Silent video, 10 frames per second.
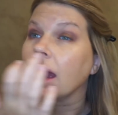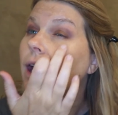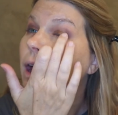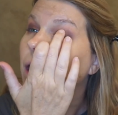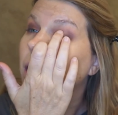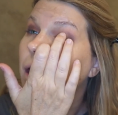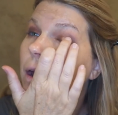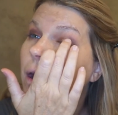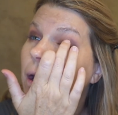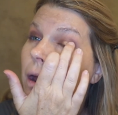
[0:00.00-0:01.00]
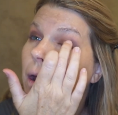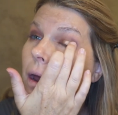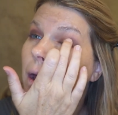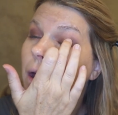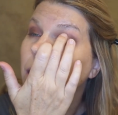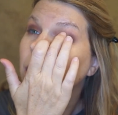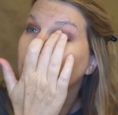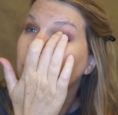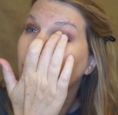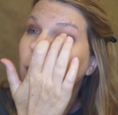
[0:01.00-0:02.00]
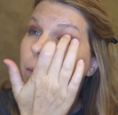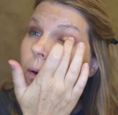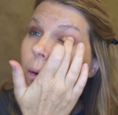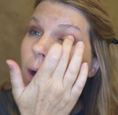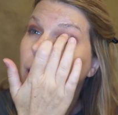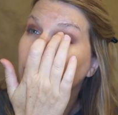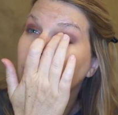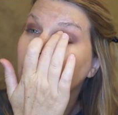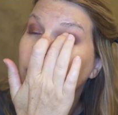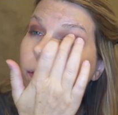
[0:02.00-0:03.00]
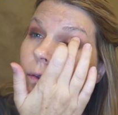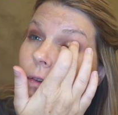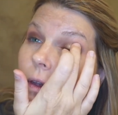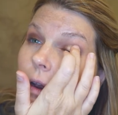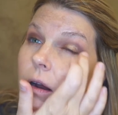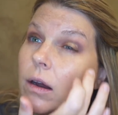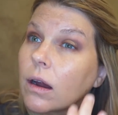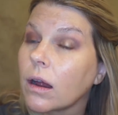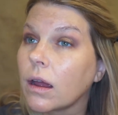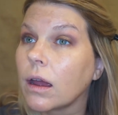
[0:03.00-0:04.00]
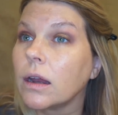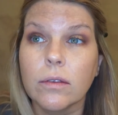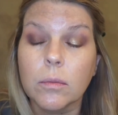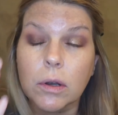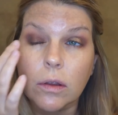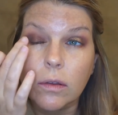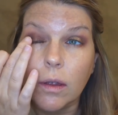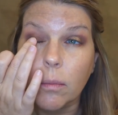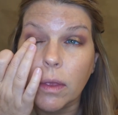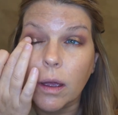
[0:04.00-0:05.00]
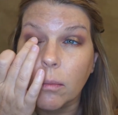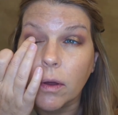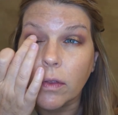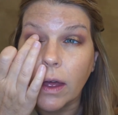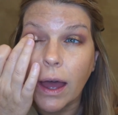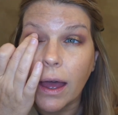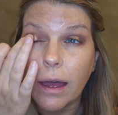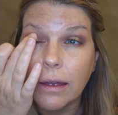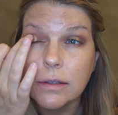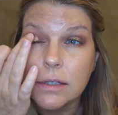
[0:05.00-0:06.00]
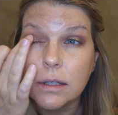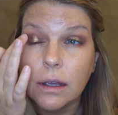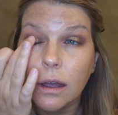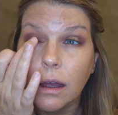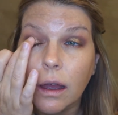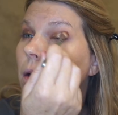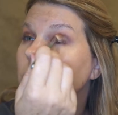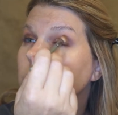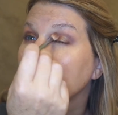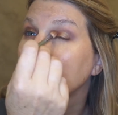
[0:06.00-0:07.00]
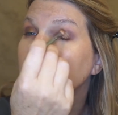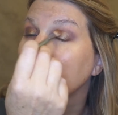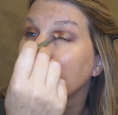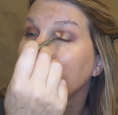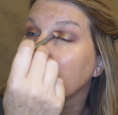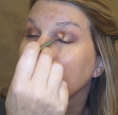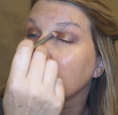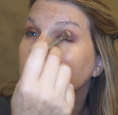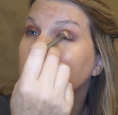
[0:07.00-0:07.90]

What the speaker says: and tap it right there in the center. So I'm gonna do the same thing on both eyes. Just gonna do a quick little